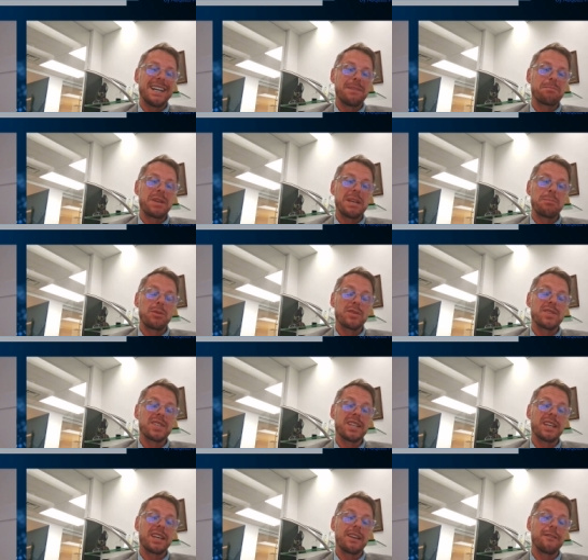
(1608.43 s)
people
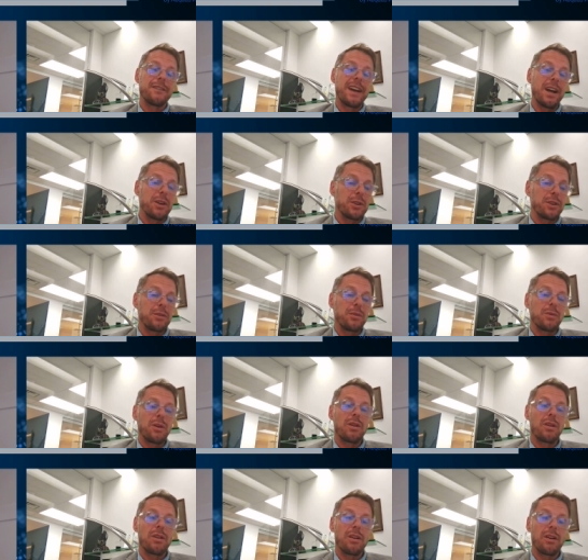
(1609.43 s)
seeking value
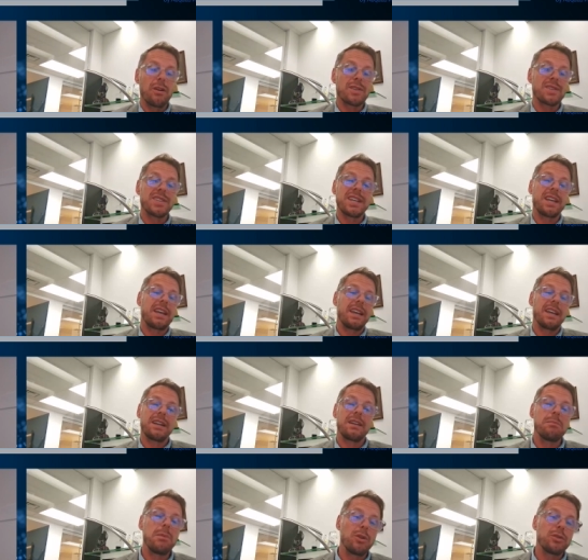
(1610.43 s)
are seeking it
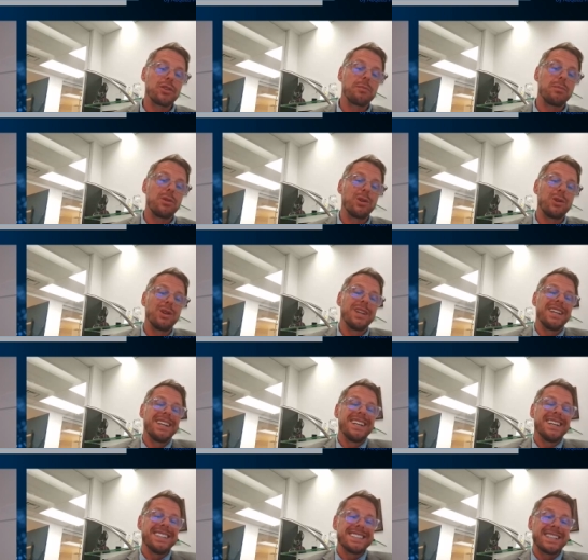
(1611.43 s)
in multiple,
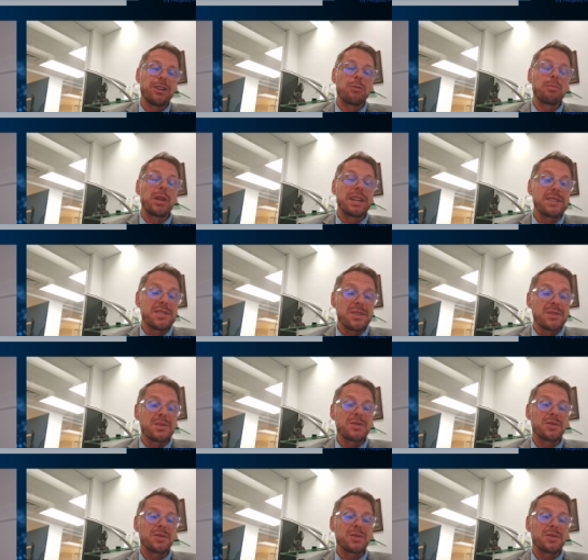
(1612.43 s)
places.